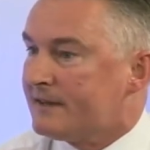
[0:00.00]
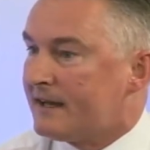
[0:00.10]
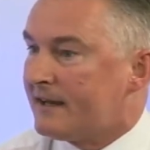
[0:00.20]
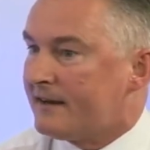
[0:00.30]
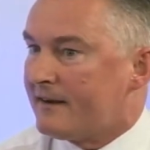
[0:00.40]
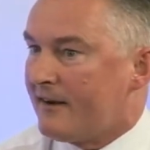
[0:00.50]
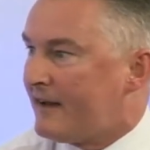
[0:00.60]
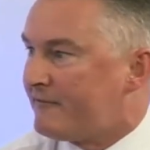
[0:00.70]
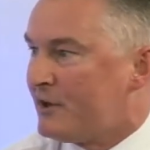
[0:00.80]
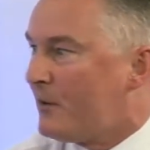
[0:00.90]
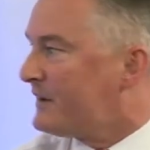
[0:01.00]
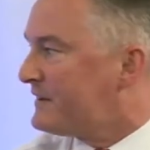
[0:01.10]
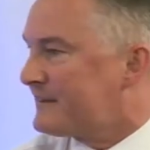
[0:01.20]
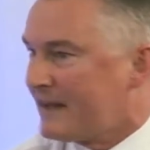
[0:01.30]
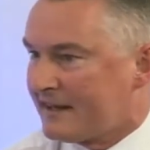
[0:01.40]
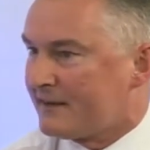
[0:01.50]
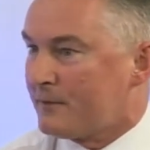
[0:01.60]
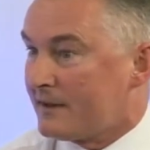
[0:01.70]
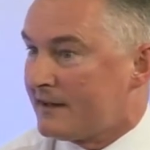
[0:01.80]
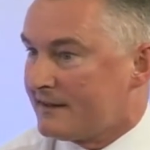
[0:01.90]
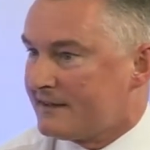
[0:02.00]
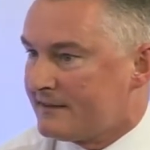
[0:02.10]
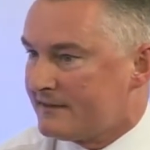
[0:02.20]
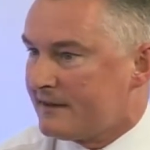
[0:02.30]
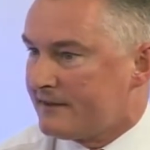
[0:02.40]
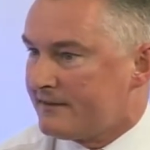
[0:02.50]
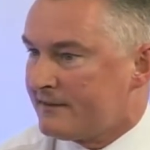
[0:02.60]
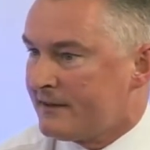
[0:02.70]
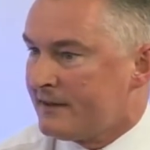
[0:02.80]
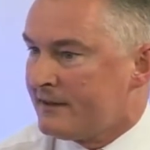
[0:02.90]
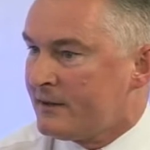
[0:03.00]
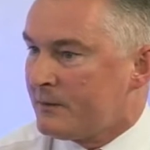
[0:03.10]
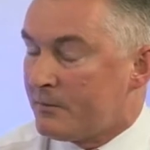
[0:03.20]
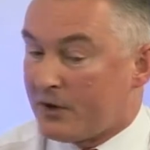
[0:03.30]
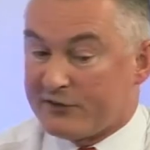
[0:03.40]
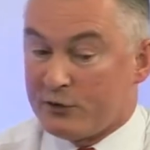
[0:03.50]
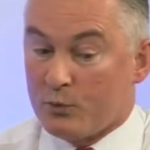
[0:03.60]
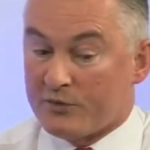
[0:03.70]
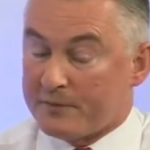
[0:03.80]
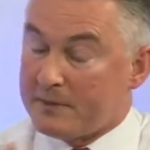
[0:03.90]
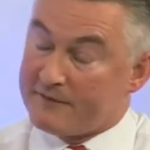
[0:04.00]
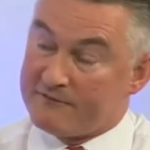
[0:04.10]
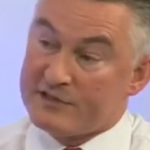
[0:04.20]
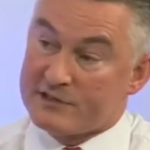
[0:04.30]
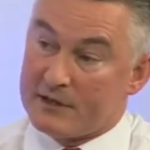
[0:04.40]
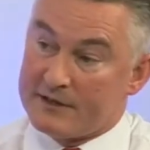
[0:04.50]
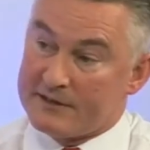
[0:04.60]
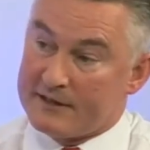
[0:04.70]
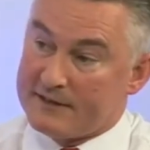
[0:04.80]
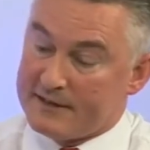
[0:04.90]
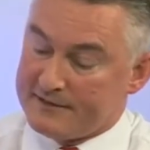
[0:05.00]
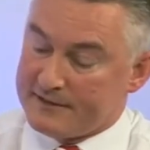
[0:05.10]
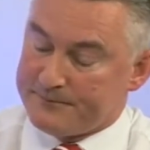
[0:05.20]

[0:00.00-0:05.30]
And I have no understanding of where that data sits, but I do want to be able to visualise that data.